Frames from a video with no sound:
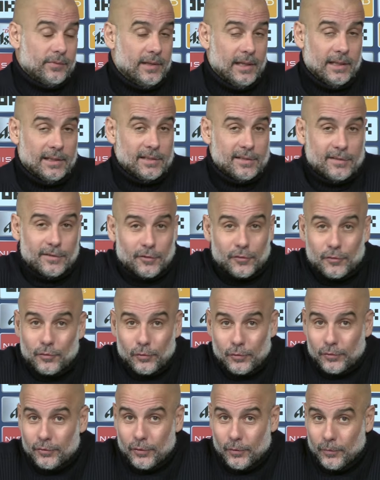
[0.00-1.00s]
That is the
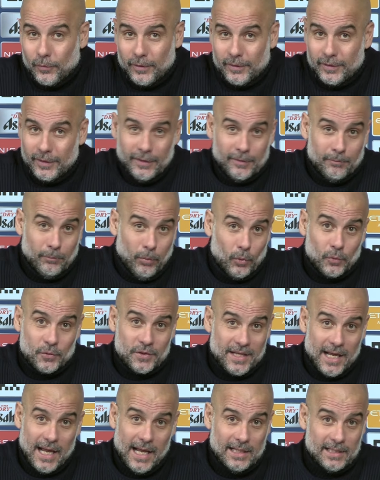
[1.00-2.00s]
truth. So in both
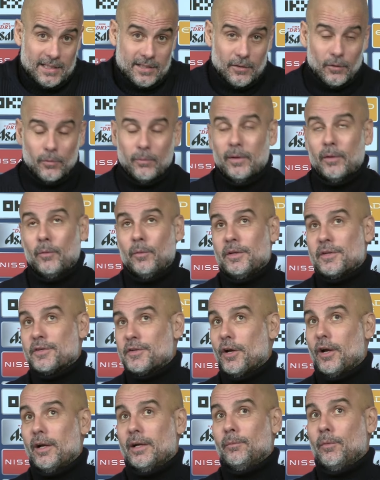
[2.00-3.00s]
sides, normally we're
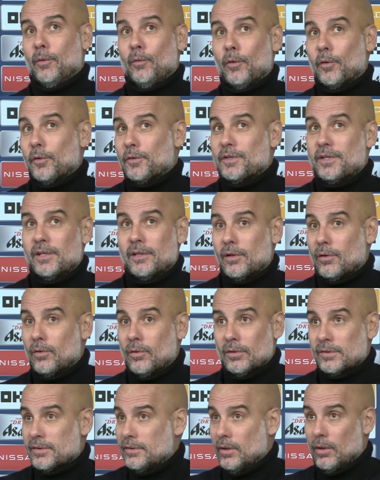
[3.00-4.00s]
solid, but we could see the
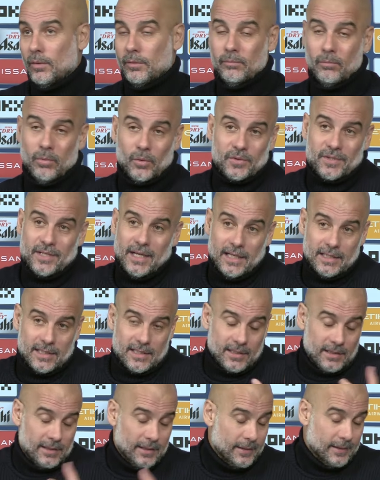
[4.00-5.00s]
goals. No, in both
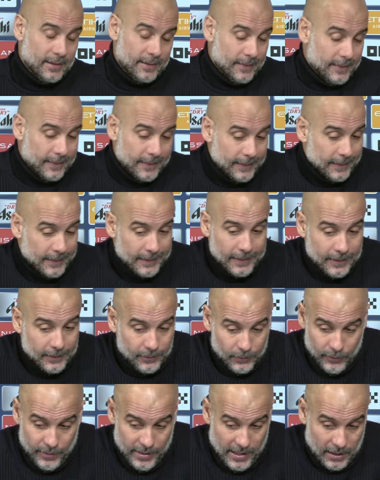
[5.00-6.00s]
sides,
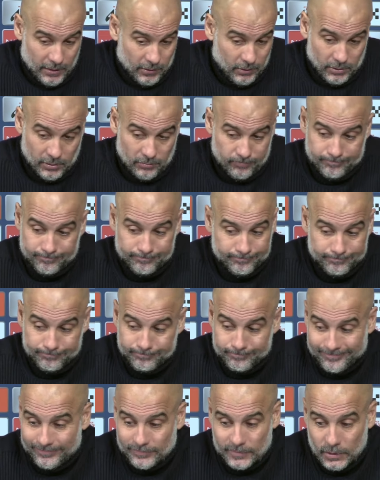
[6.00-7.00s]
we are not
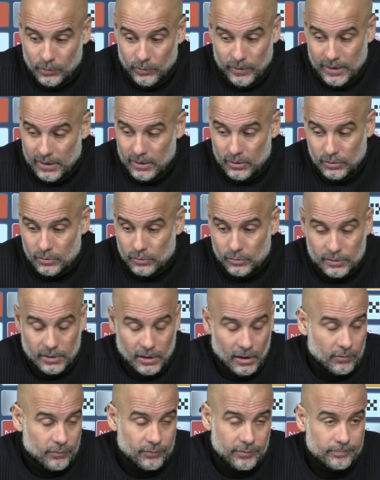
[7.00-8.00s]
good
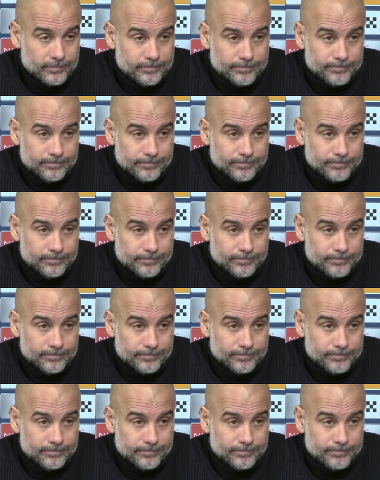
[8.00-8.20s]
enough.